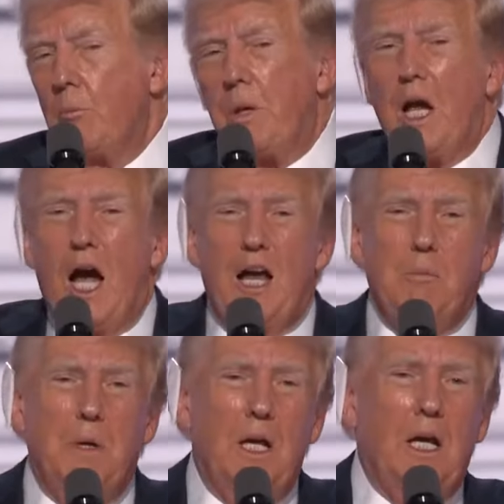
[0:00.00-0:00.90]

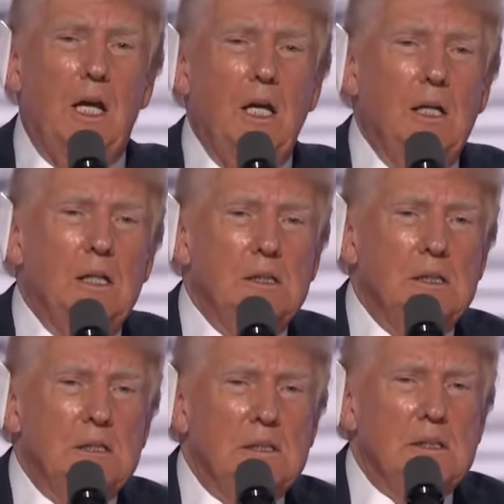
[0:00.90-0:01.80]
Behind me
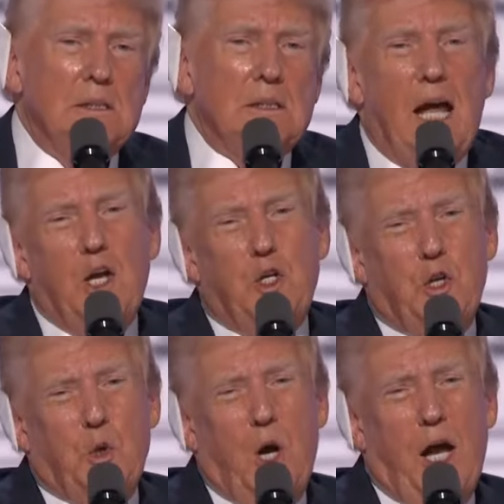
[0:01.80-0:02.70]
and
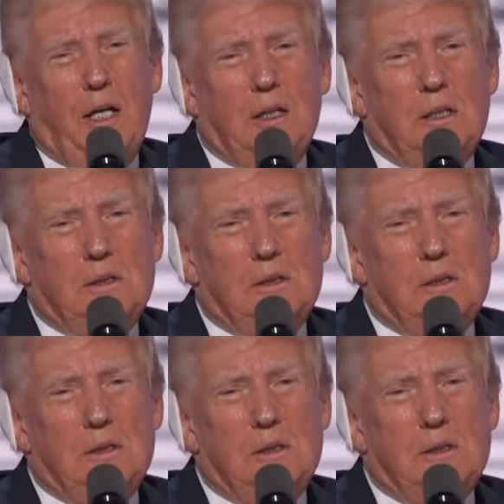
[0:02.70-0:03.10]
to the right